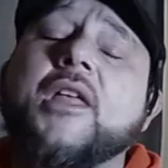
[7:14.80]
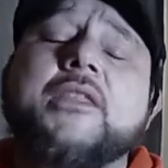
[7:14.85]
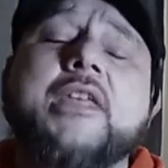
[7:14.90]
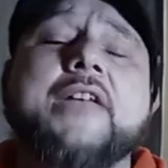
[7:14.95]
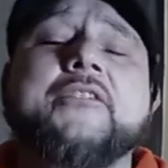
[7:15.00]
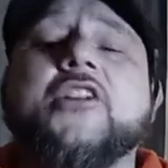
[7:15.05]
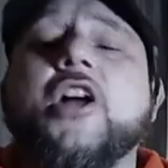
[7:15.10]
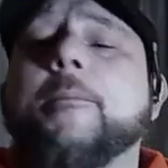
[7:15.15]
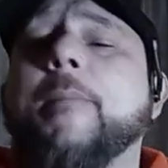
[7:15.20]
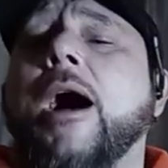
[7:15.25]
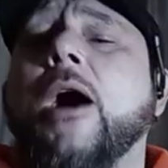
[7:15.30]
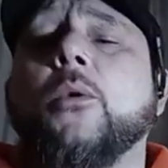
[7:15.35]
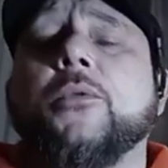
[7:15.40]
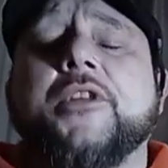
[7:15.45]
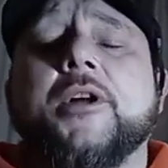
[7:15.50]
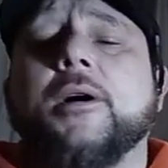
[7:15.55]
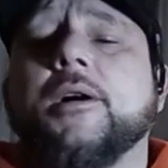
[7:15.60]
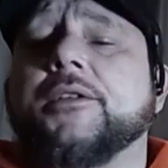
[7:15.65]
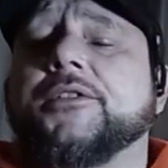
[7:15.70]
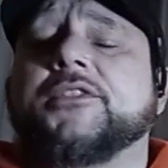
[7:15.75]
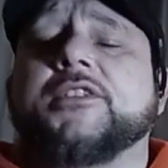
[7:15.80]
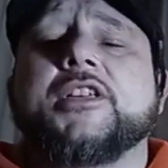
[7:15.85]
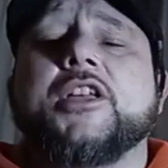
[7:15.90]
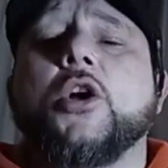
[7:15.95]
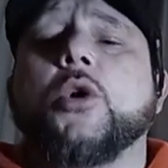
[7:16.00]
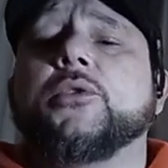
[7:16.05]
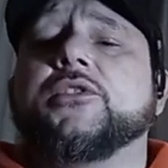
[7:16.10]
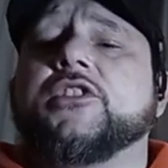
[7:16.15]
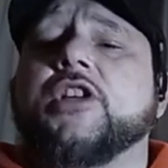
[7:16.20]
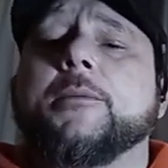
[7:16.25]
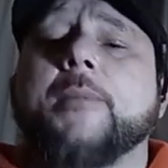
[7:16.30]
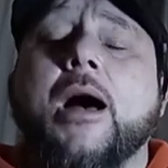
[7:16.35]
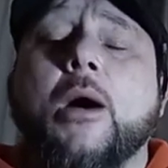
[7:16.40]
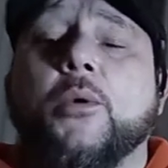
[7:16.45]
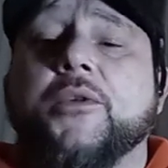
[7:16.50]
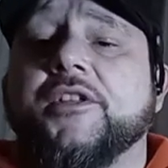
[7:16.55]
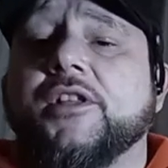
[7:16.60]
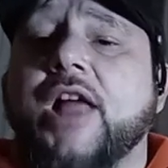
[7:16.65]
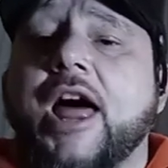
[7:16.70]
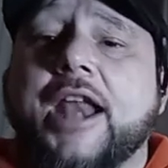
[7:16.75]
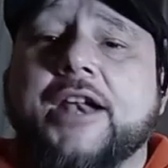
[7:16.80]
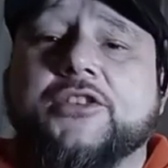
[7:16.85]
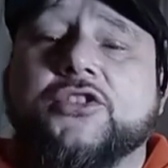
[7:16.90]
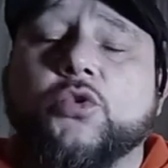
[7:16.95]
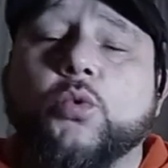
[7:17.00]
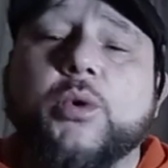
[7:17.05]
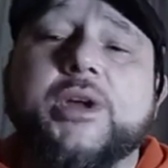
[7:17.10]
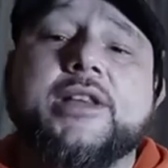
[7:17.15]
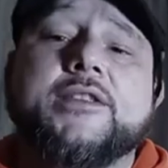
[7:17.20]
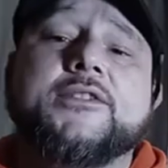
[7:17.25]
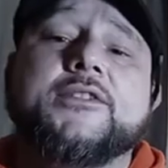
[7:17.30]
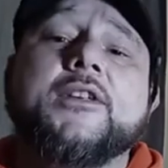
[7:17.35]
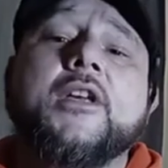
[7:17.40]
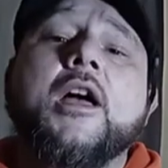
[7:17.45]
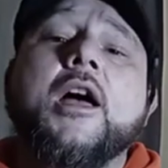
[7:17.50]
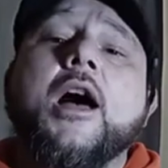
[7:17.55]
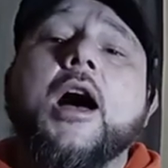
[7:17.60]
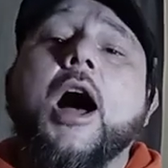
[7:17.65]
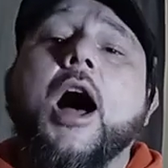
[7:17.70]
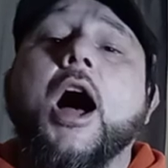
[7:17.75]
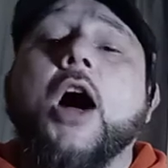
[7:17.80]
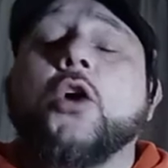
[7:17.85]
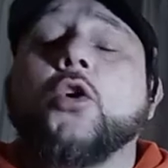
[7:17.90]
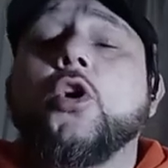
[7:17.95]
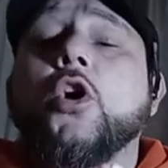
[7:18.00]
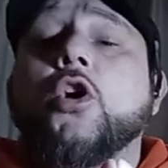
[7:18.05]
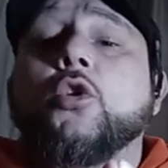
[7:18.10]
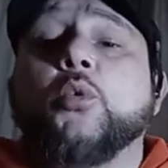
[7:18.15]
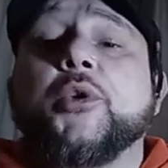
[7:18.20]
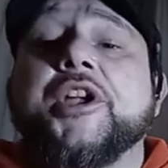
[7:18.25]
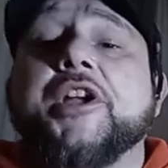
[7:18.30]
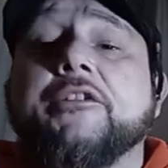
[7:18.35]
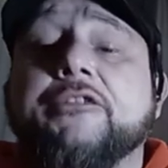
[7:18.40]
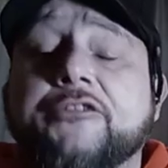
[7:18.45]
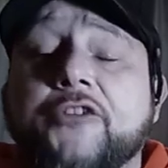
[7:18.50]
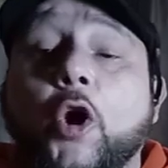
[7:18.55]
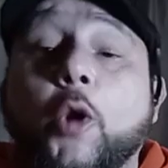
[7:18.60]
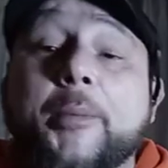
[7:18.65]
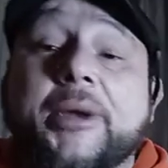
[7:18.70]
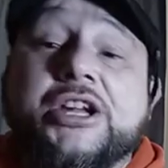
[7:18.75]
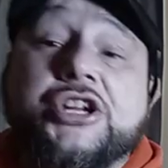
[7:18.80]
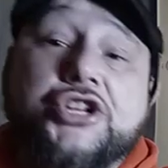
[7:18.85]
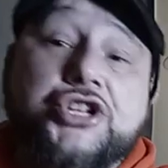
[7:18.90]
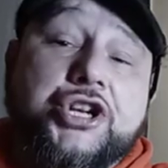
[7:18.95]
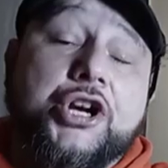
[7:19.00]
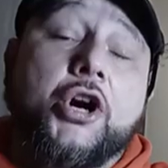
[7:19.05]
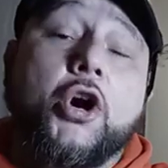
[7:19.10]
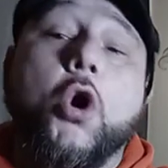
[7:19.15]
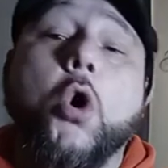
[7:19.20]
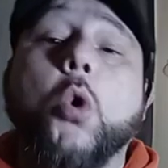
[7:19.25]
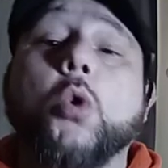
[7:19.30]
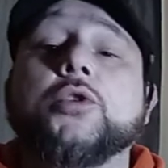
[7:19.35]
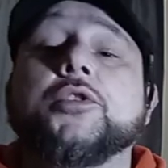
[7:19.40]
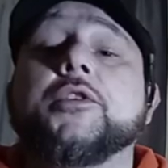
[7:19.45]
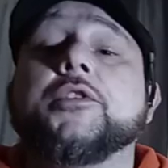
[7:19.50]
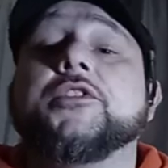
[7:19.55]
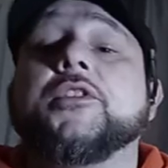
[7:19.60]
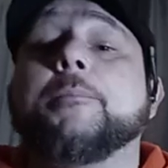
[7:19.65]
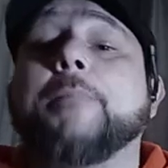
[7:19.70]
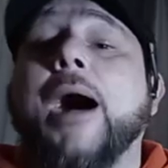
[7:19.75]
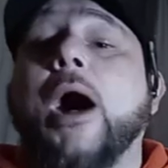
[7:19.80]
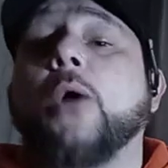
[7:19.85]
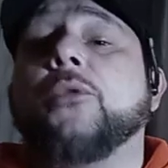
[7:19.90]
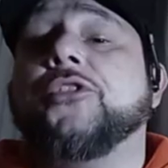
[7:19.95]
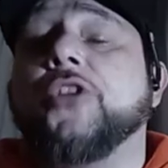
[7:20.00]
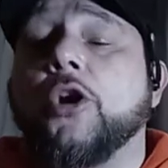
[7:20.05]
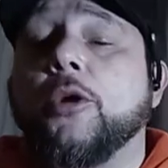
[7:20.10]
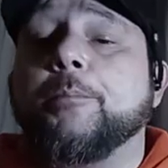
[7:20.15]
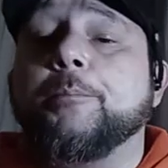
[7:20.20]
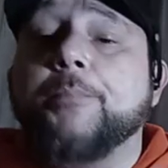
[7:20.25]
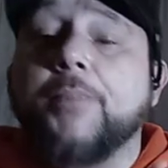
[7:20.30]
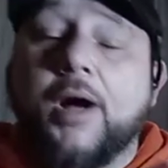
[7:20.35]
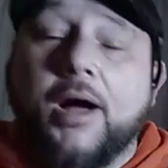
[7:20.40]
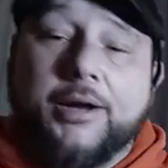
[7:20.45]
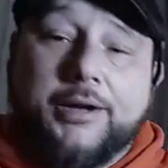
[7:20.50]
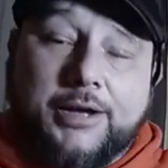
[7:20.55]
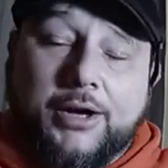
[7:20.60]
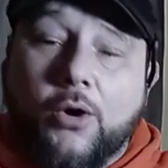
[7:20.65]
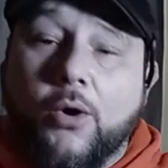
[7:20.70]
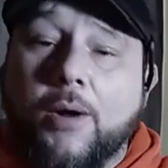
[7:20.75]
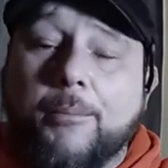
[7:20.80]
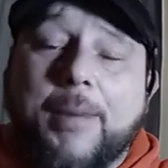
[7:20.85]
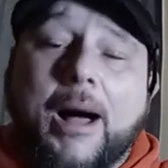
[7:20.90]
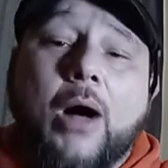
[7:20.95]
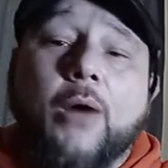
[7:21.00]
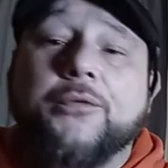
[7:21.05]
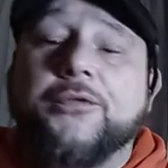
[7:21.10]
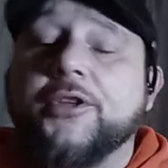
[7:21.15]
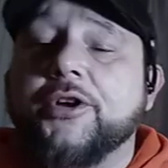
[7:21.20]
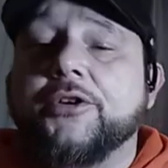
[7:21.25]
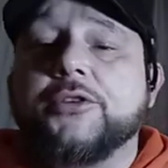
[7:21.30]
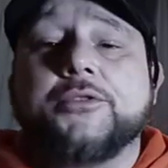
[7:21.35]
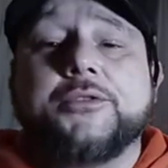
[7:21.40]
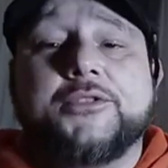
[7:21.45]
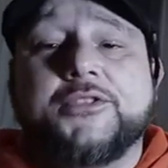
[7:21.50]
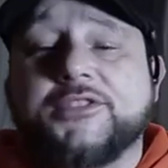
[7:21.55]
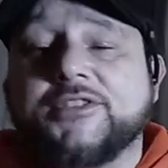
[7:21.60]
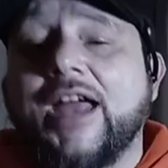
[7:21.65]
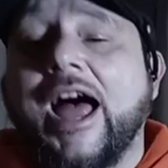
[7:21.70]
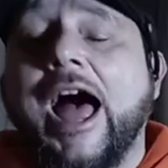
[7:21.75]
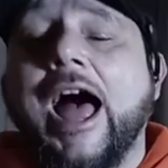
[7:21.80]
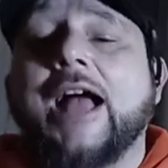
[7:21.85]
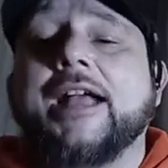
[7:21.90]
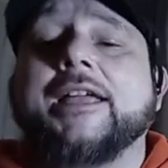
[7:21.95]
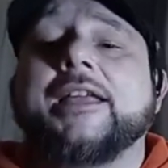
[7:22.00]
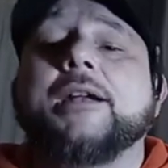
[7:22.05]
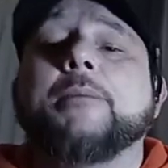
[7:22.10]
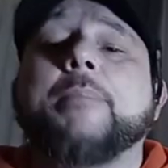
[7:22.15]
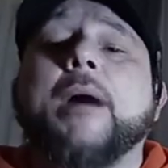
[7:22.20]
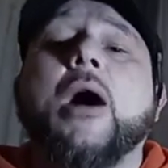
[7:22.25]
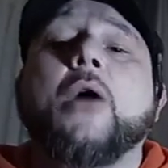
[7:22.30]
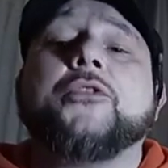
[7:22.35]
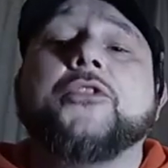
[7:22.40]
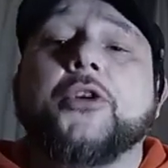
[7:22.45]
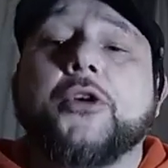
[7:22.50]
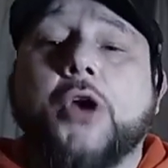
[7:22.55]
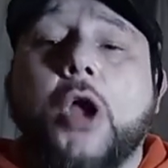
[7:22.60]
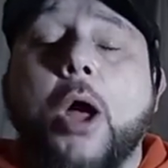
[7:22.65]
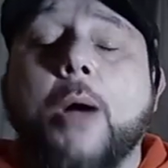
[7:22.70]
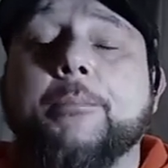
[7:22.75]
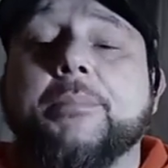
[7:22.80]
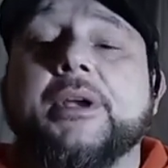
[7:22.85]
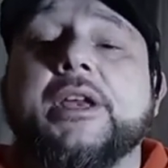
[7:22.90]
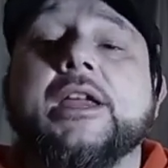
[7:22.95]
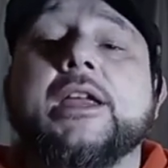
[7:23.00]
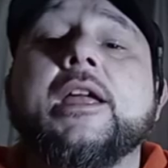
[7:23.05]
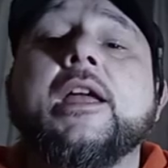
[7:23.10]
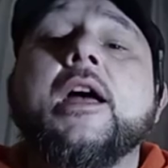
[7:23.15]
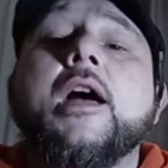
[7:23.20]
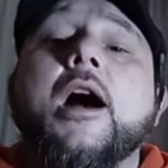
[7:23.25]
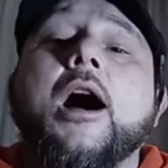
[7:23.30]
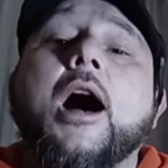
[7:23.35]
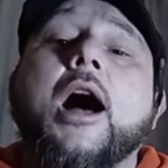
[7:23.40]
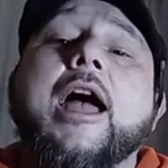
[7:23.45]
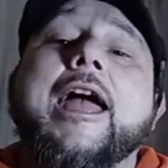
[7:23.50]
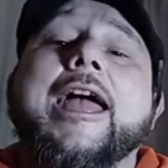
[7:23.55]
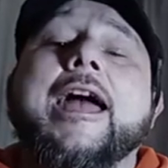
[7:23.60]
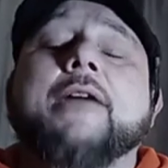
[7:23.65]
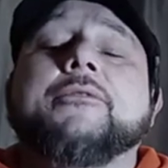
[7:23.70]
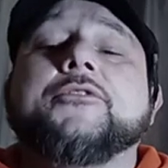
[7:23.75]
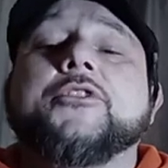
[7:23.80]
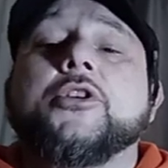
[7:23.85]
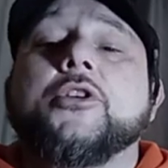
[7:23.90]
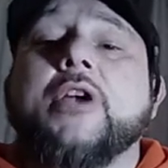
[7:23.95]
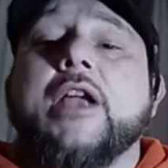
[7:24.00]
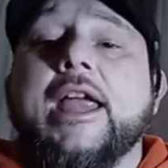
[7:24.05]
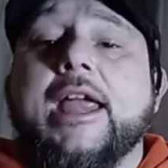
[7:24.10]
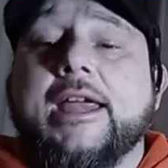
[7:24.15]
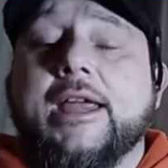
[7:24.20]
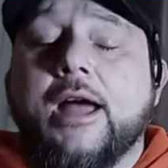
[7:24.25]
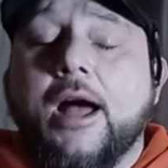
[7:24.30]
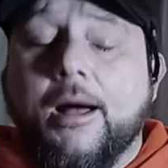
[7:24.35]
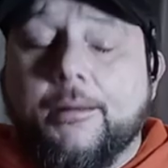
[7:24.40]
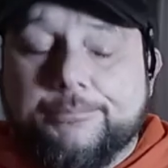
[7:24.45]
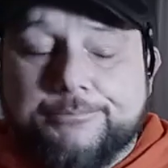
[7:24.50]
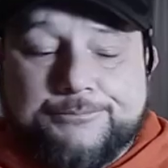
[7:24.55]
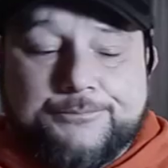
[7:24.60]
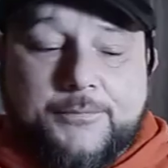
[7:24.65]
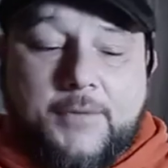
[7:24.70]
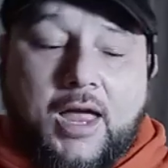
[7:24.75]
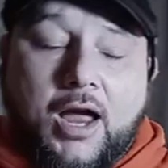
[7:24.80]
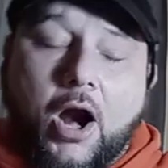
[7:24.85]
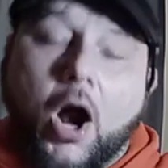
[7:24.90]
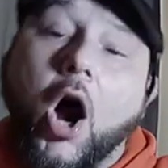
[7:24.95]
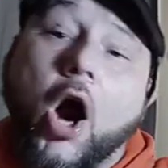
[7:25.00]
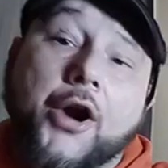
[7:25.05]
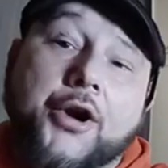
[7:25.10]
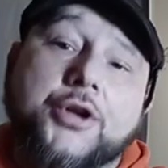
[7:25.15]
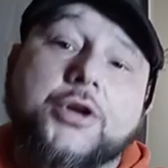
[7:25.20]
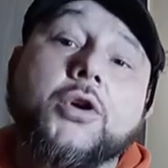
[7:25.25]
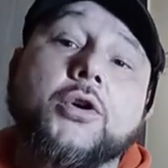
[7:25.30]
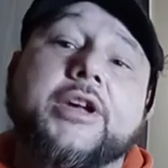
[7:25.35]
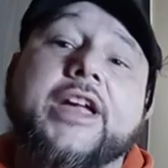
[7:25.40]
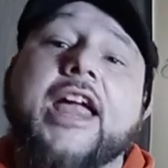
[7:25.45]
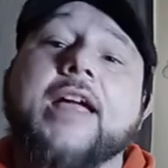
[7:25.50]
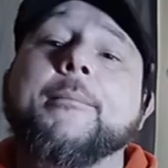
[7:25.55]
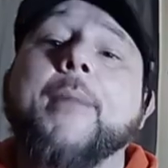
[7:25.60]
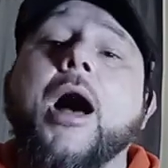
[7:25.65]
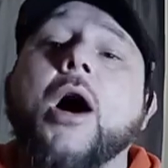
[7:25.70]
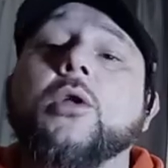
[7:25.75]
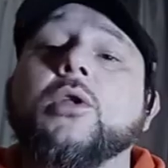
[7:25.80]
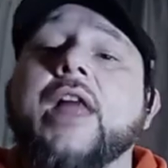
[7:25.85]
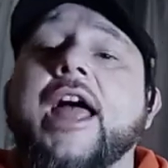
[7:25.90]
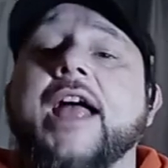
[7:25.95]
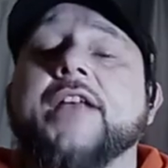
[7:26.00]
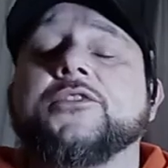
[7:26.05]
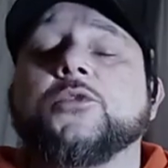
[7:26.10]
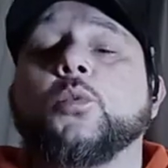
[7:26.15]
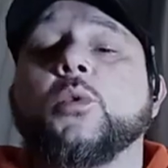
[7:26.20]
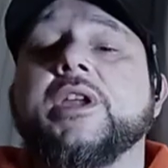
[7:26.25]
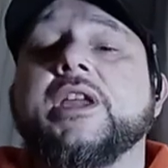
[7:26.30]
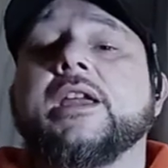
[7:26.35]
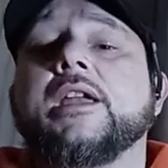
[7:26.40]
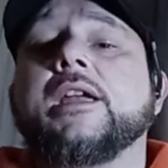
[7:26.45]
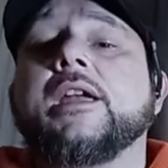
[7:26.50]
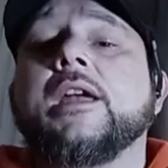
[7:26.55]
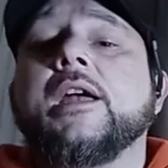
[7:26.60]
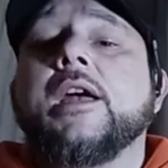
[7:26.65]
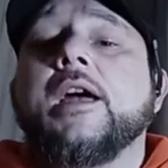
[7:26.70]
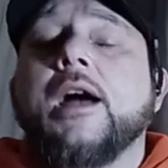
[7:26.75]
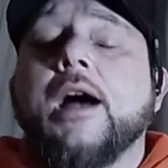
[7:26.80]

They've come out, the CEOs come out with a lot of tweets reaffirming shareholders about their, about their stock and about their company after a article came out last week.